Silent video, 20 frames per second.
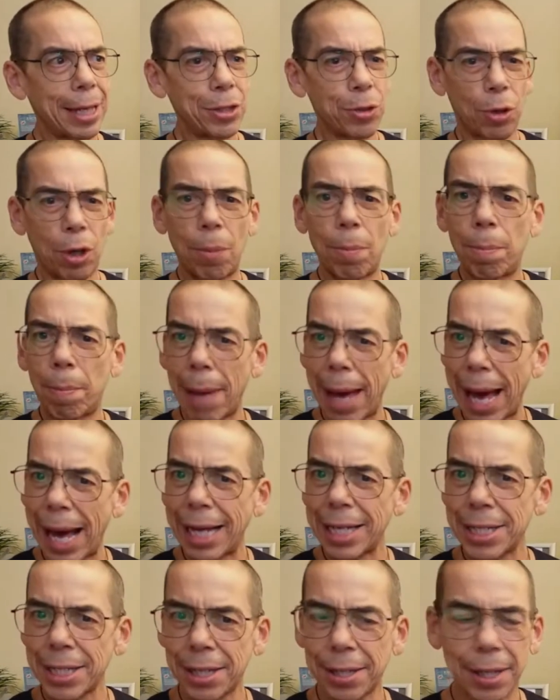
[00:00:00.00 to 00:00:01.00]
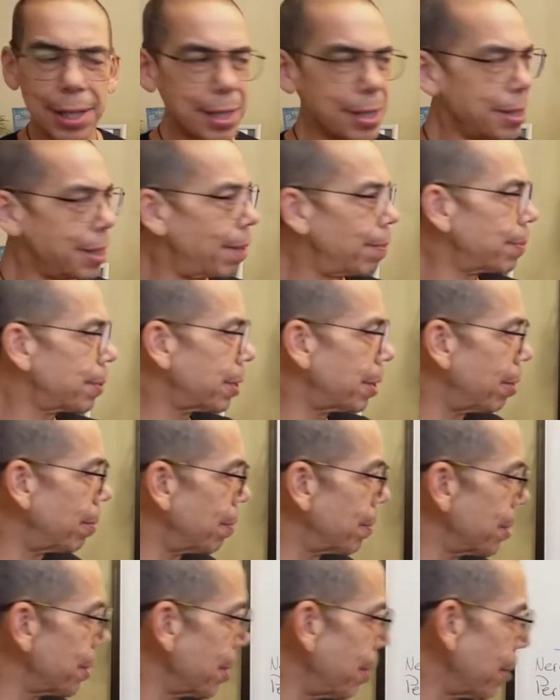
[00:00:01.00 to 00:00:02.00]
sort of mask the
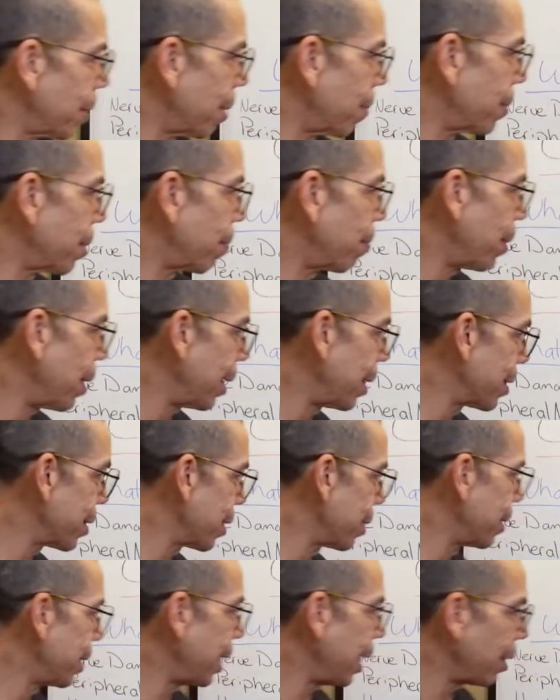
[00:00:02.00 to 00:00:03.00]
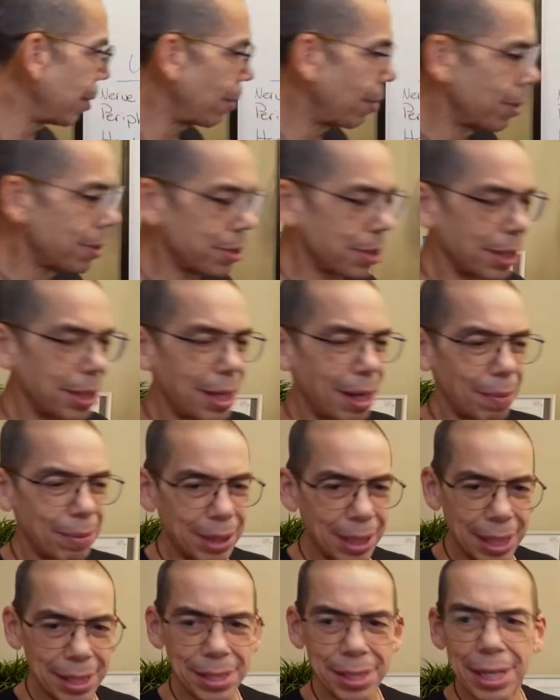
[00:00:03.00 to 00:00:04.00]
symptoms, the pins and needles, the
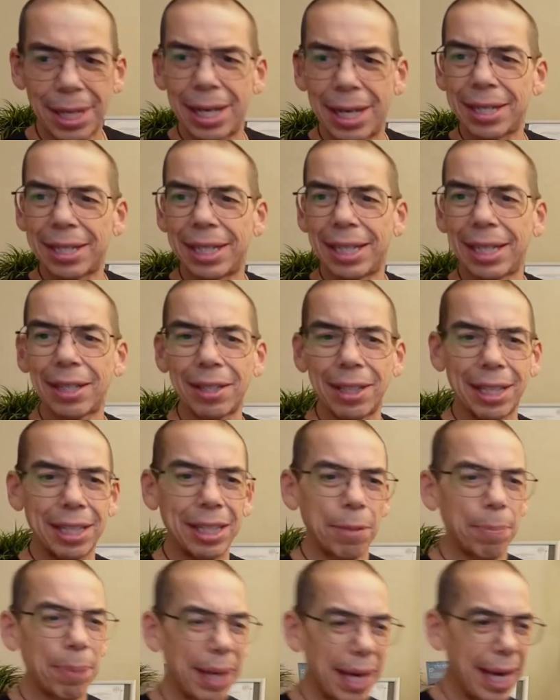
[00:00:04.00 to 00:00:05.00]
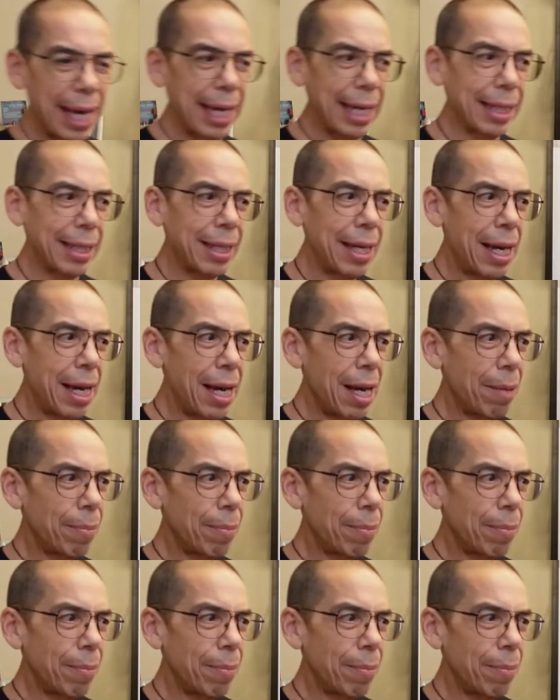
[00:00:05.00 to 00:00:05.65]
numbness, tingling, the pain.